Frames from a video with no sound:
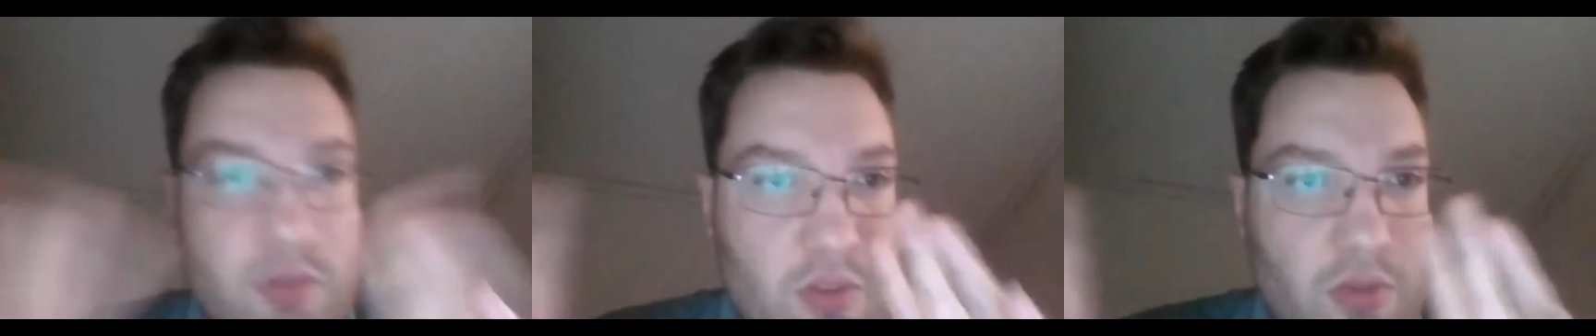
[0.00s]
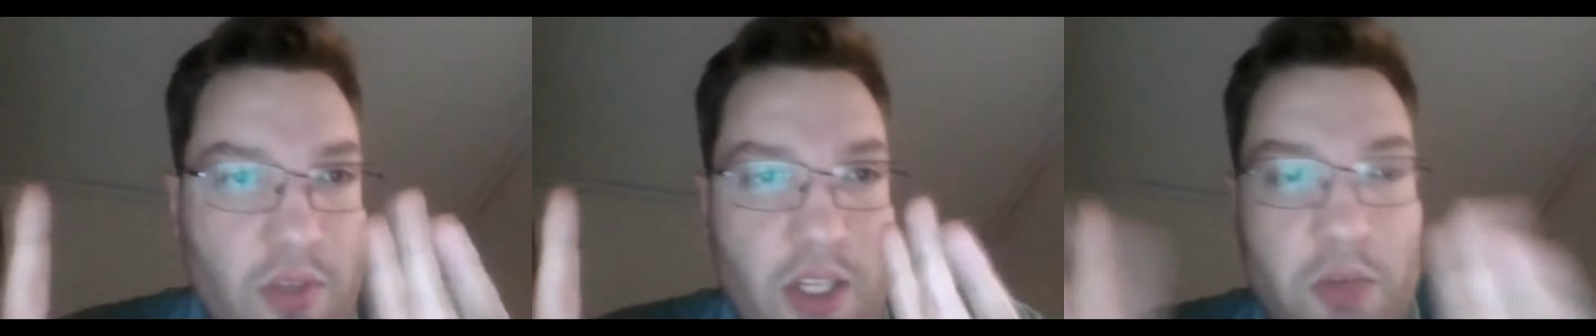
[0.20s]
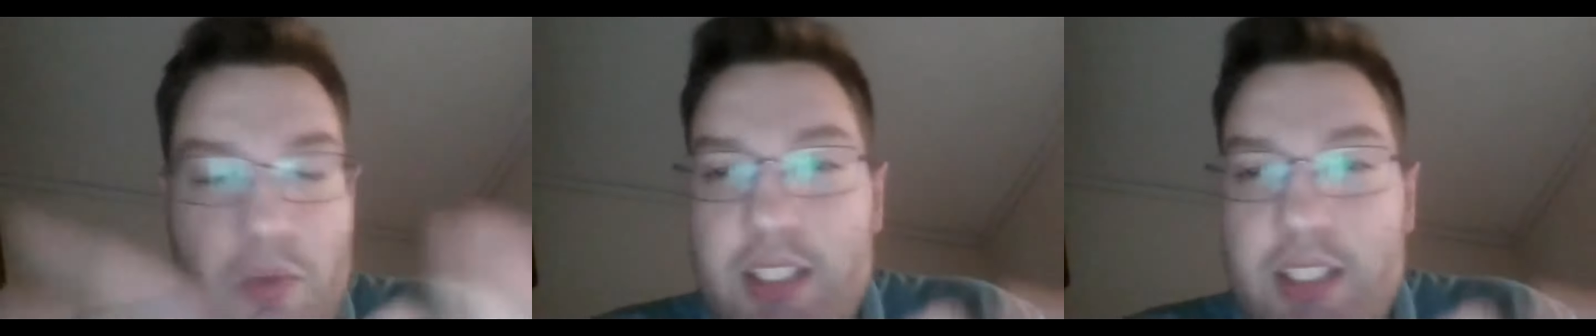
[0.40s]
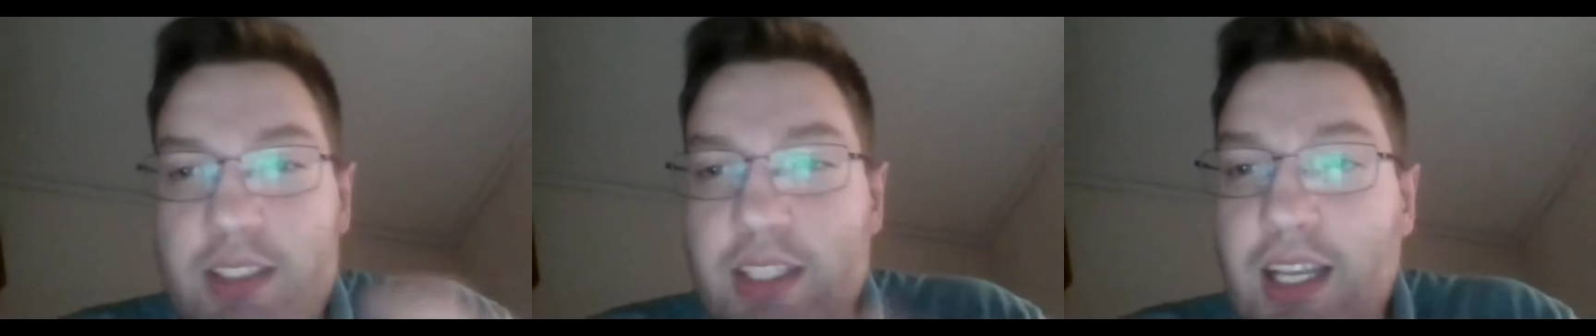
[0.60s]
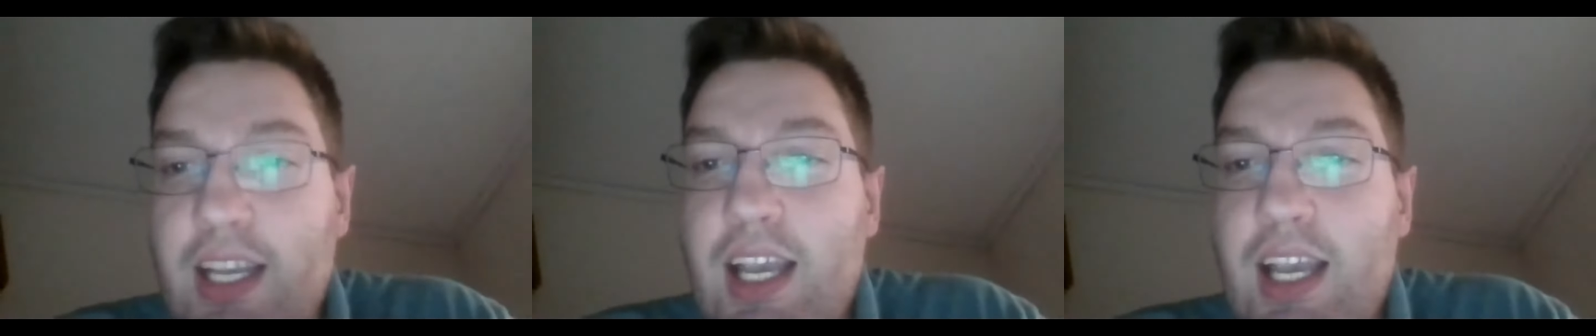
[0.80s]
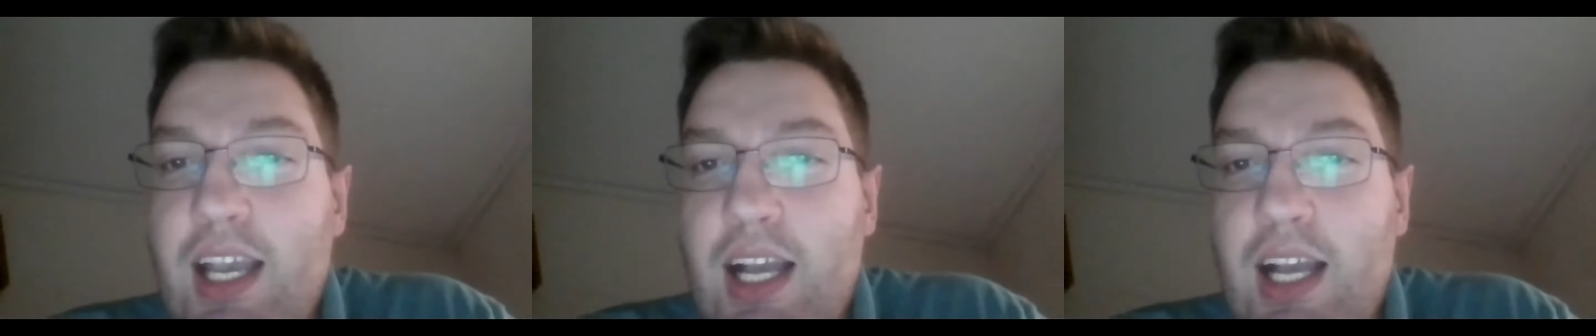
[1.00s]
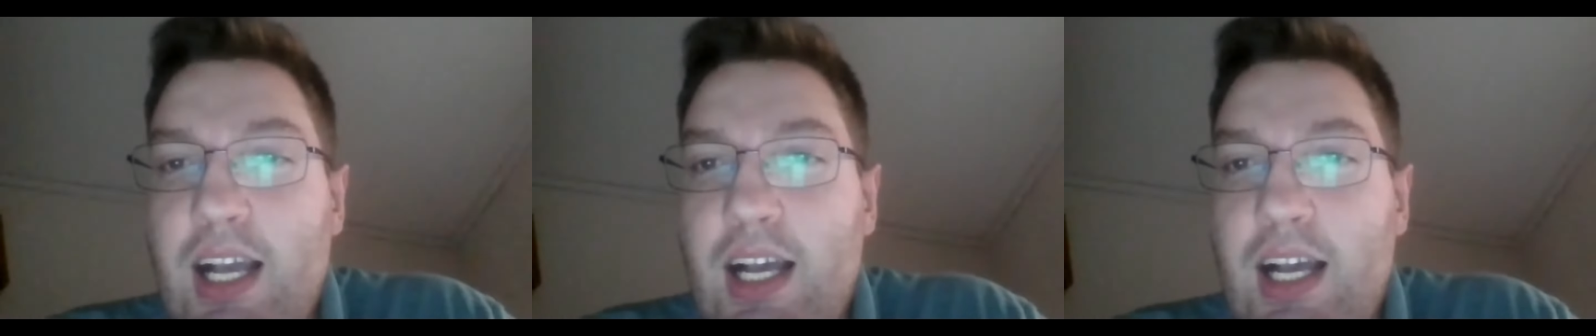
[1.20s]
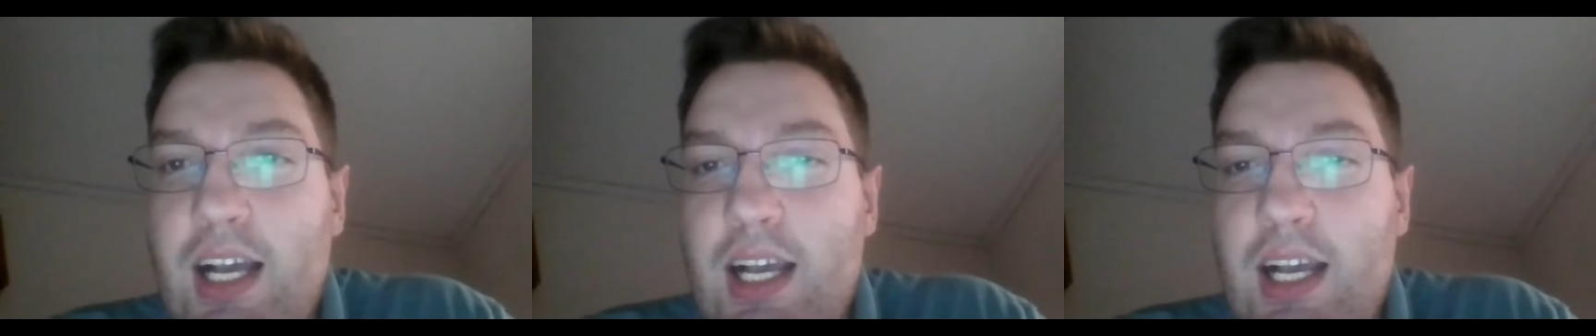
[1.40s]
So, anyways,
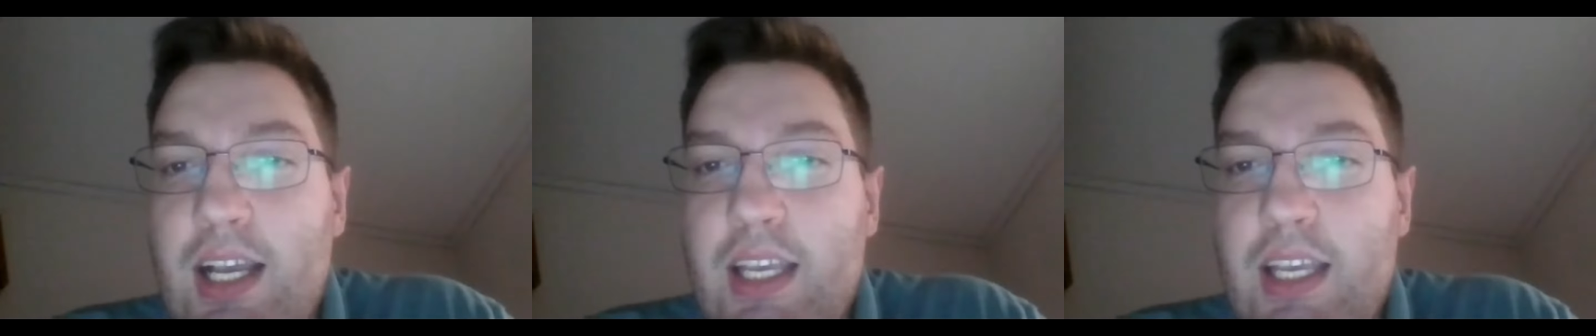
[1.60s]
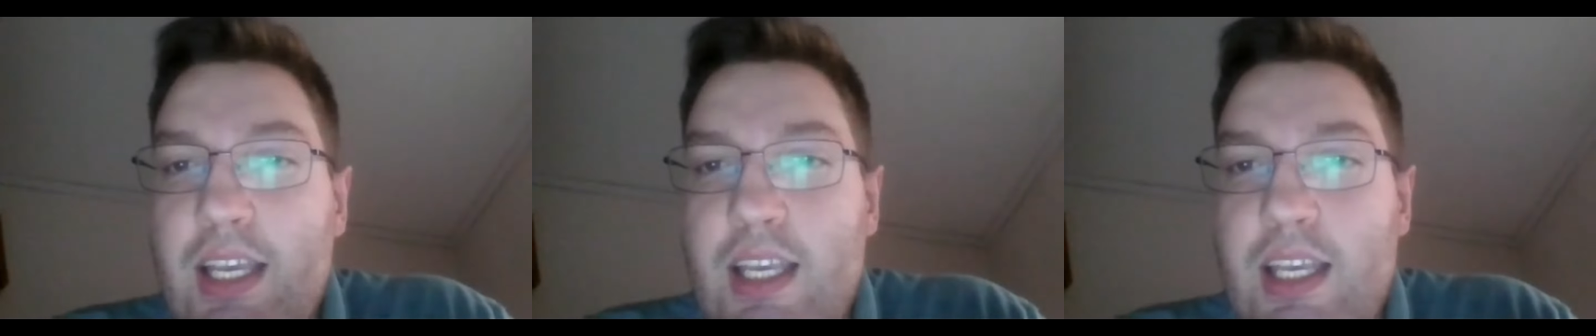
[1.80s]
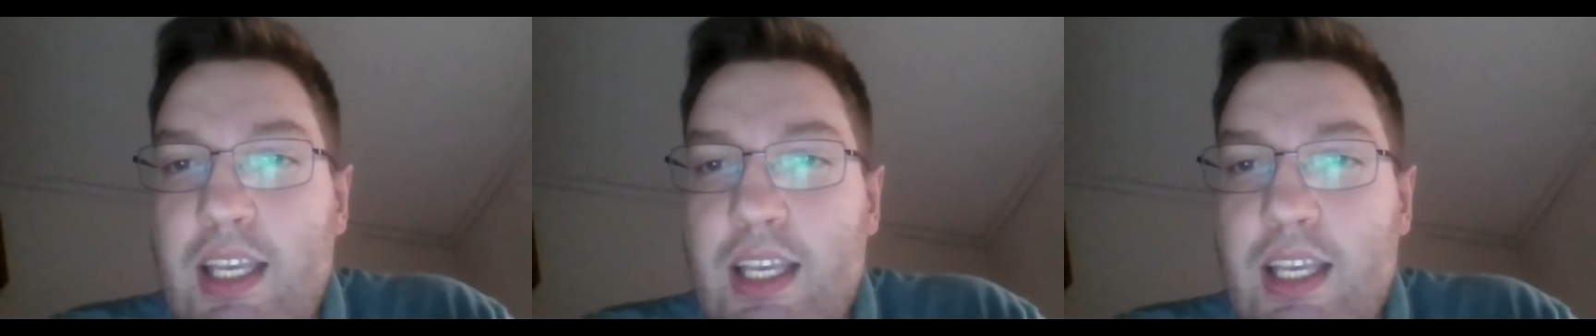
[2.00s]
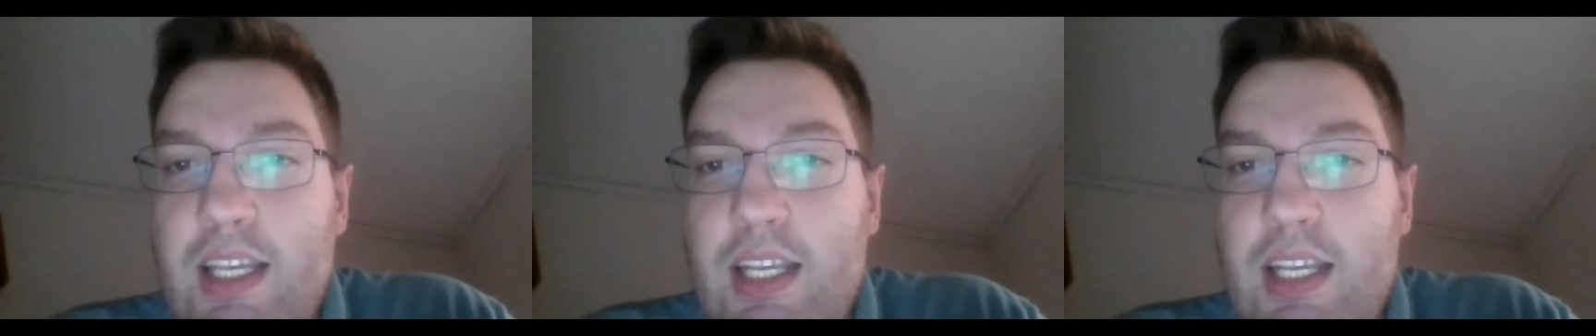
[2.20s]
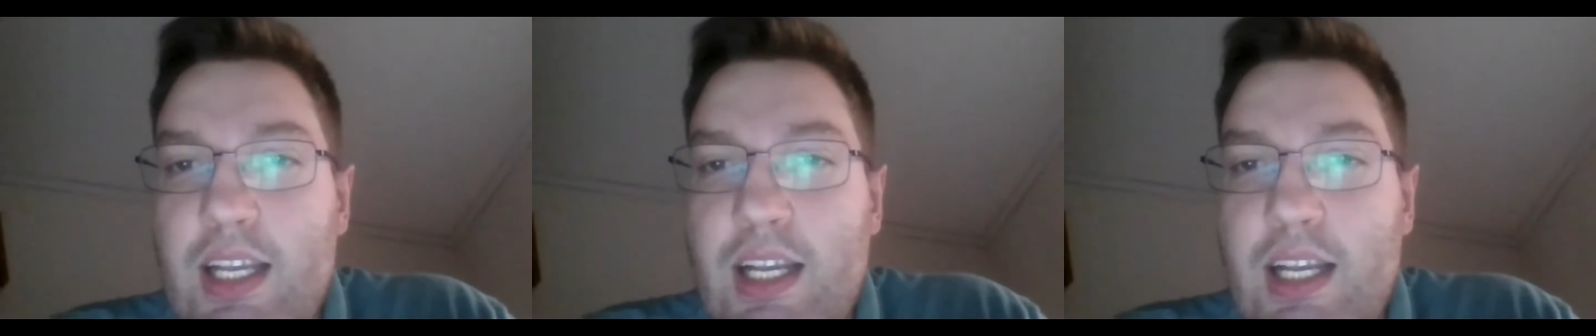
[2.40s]
I